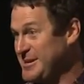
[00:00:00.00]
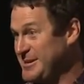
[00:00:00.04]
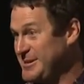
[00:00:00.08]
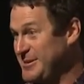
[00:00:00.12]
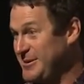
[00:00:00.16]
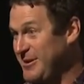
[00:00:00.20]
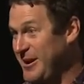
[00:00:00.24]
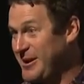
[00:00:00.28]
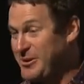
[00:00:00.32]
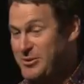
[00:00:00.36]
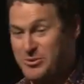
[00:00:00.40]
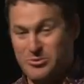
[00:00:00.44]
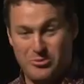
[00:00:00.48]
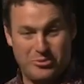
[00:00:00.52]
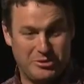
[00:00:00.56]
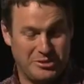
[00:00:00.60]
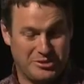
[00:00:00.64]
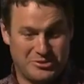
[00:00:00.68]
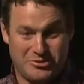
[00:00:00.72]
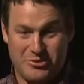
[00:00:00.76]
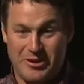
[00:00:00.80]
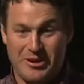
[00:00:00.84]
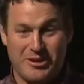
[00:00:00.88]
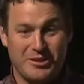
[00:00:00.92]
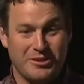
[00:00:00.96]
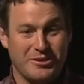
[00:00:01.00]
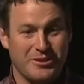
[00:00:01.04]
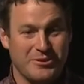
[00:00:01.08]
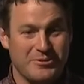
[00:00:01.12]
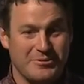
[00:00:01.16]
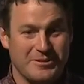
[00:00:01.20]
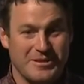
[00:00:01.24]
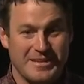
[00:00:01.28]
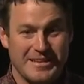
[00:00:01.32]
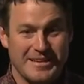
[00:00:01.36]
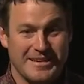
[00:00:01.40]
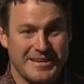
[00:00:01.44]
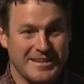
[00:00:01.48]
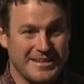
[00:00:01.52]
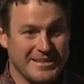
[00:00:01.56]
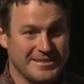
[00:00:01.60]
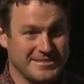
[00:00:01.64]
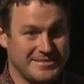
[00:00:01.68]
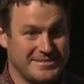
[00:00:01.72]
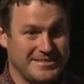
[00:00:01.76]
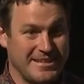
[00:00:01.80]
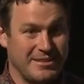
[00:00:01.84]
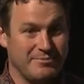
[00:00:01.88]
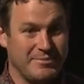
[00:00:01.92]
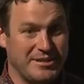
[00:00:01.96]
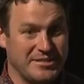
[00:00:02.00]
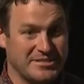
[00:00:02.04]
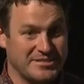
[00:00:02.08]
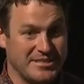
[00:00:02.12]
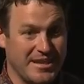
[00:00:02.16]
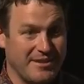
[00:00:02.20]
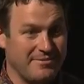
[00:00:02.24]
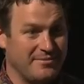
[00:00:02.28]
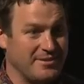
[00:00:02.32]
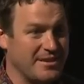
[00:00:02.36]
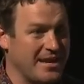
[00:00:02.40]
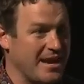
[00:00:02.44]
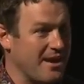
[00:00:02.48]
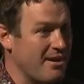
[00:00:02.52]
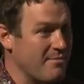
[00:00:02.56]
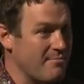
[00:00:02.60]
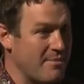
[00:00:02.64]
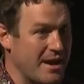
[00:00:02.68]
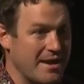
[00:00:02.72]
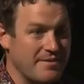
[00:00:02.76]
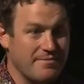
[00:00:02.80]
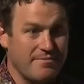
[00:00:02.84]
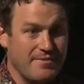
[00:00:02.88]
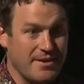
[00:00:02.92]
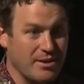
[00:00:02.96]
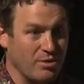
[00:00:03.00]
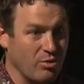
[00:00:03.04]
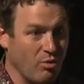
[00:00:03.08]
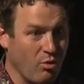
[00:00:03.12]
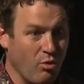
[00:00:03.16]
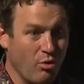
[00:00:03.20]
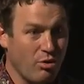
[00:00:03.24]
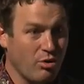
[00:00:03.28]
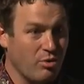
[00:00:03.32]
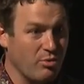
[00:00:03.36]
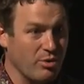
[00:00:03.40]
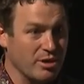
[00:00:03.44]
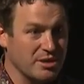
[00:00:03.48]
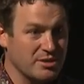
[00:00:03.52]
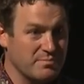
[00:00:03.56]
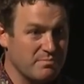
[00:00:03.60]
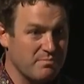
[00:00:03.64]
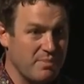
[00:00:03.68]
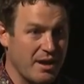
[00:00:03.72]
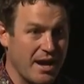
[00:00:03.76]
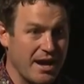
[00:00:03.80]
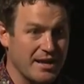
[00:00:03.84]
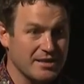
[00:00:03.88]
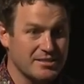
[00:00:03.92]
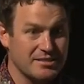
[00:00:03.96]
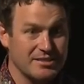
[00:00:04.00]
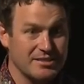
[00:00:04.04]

Right? All it's trying to do is sell me stuff. And now it may feel awkward, but